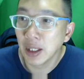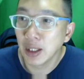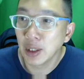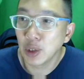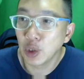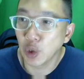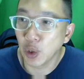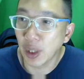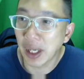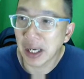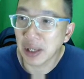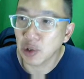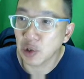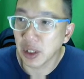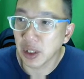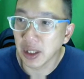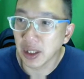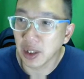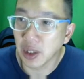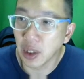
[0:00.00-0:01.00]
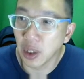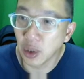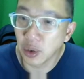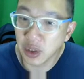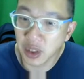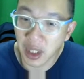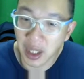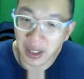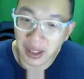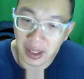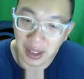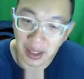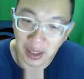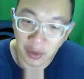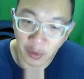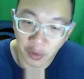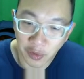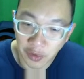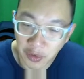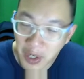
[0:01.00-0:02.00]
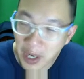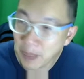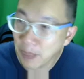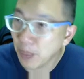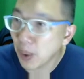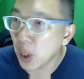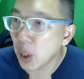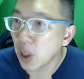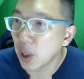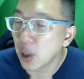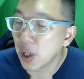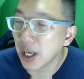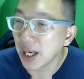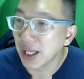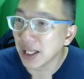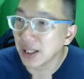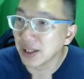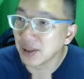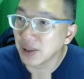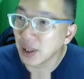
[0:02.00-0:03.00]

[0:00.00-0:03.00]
to actually go to all these frat parties,